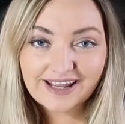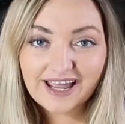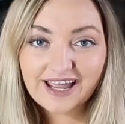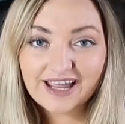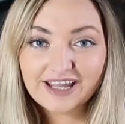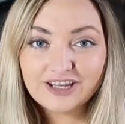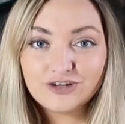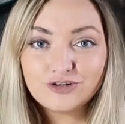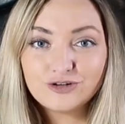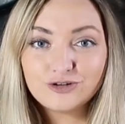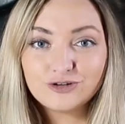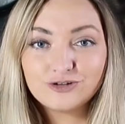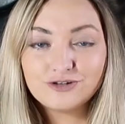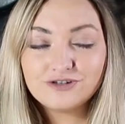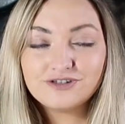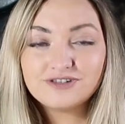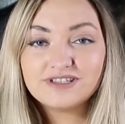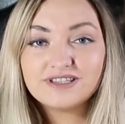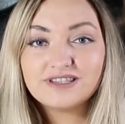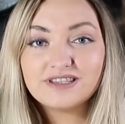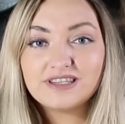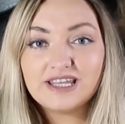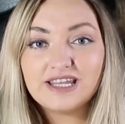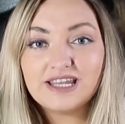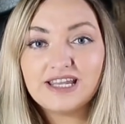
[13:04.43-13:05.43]
I
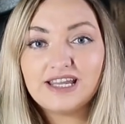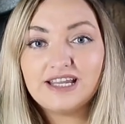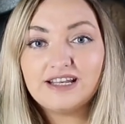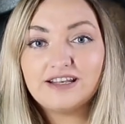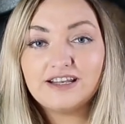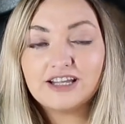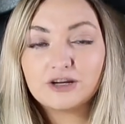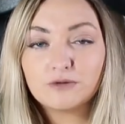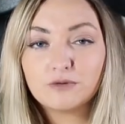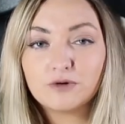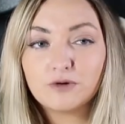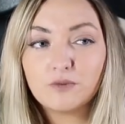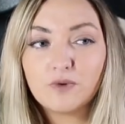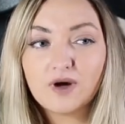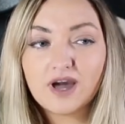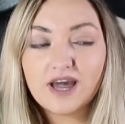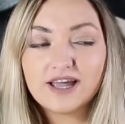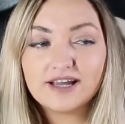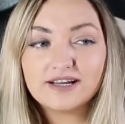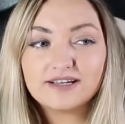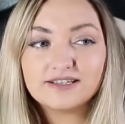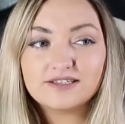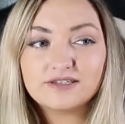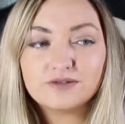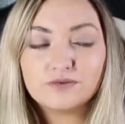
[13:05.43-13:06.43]
used the liquid
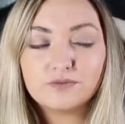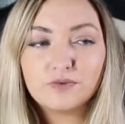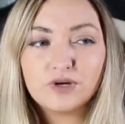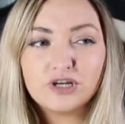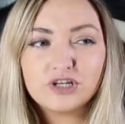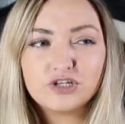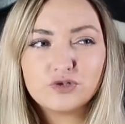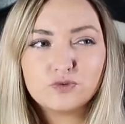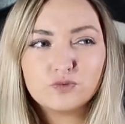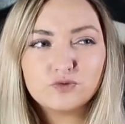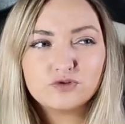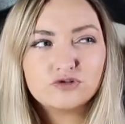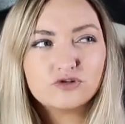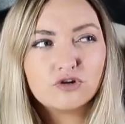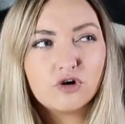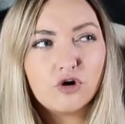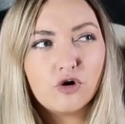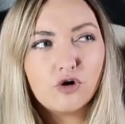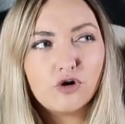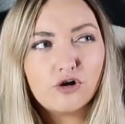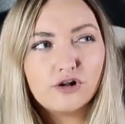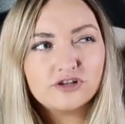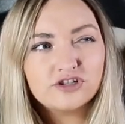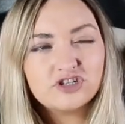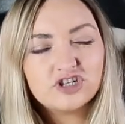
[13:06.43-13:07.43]
wax which was
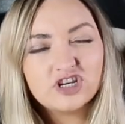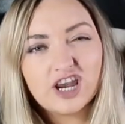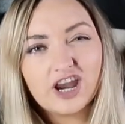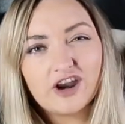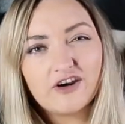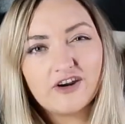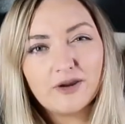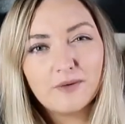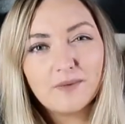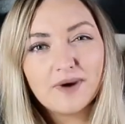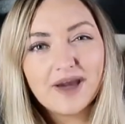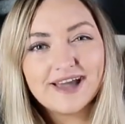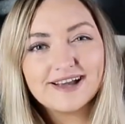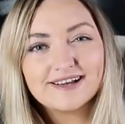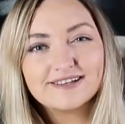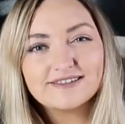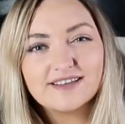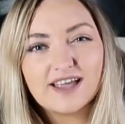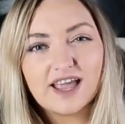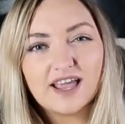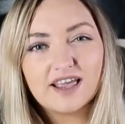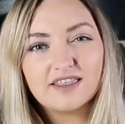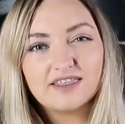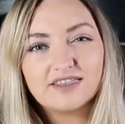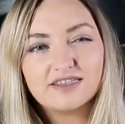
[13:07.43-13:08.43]
called cherry wax
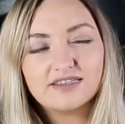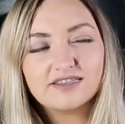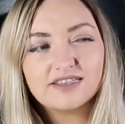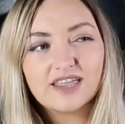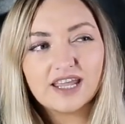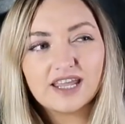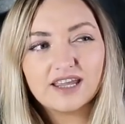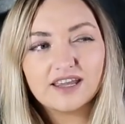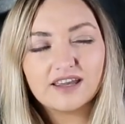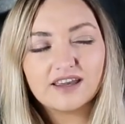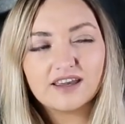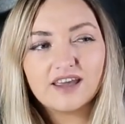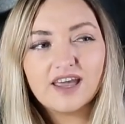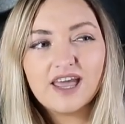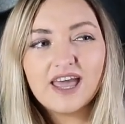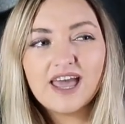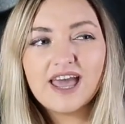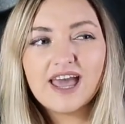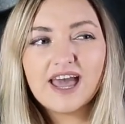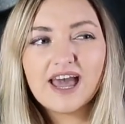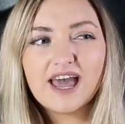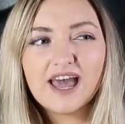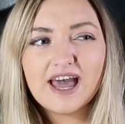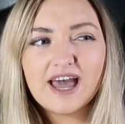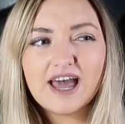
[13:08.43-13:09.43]
I think.
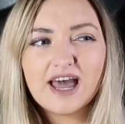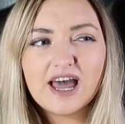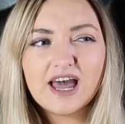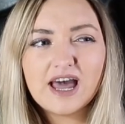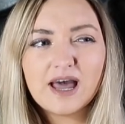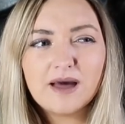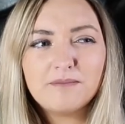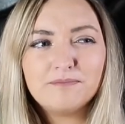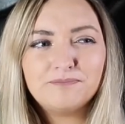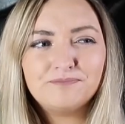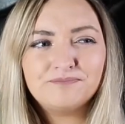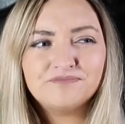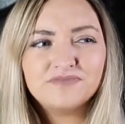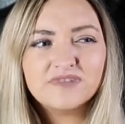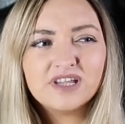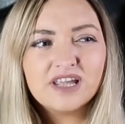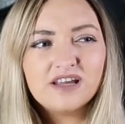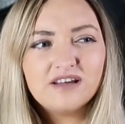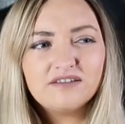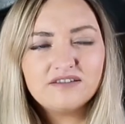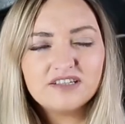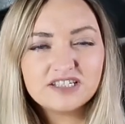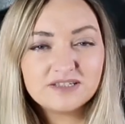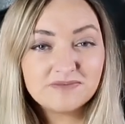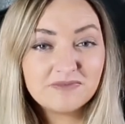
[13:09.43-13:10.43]
Um,
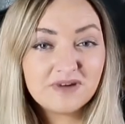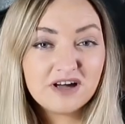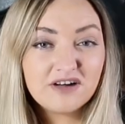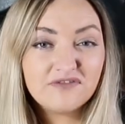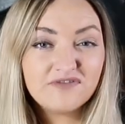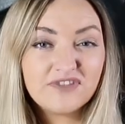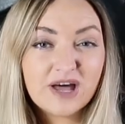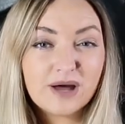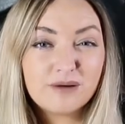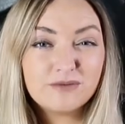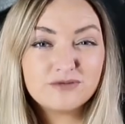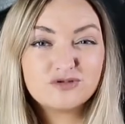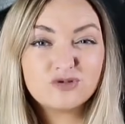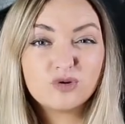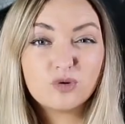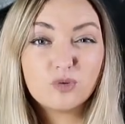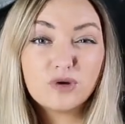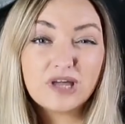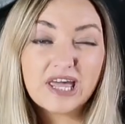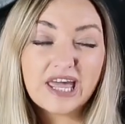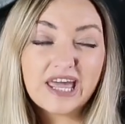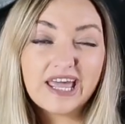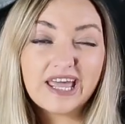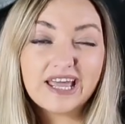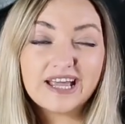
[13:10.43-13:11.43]
the smell of that was
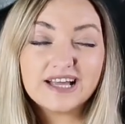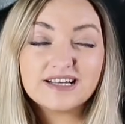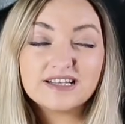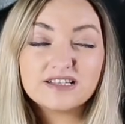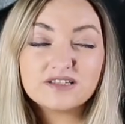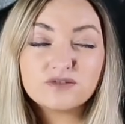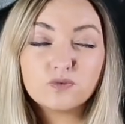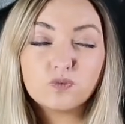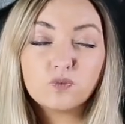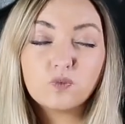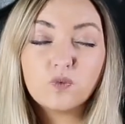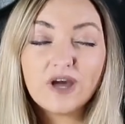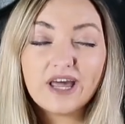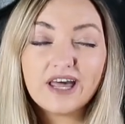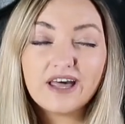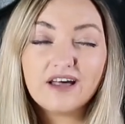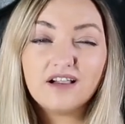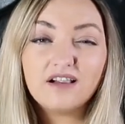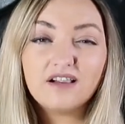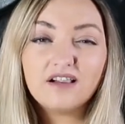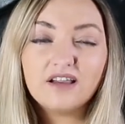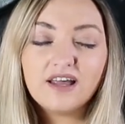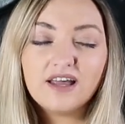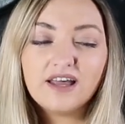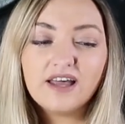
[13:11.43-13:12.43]
okay as
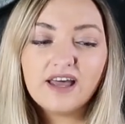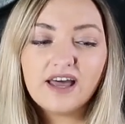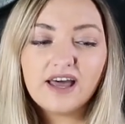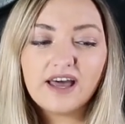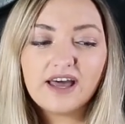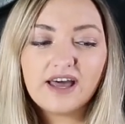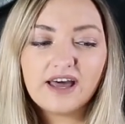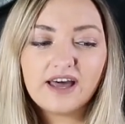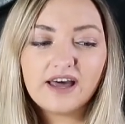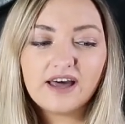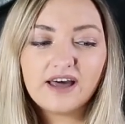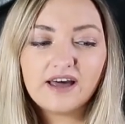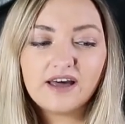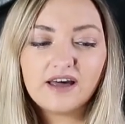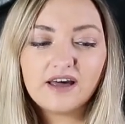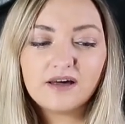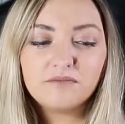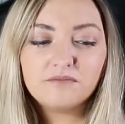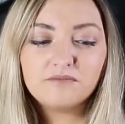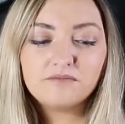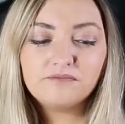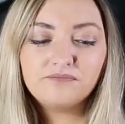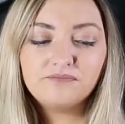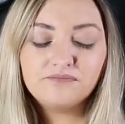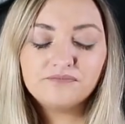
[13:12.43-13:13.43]
well.
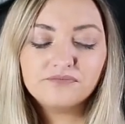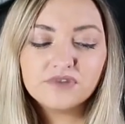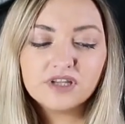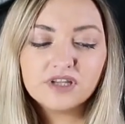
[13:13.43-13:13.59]
Um,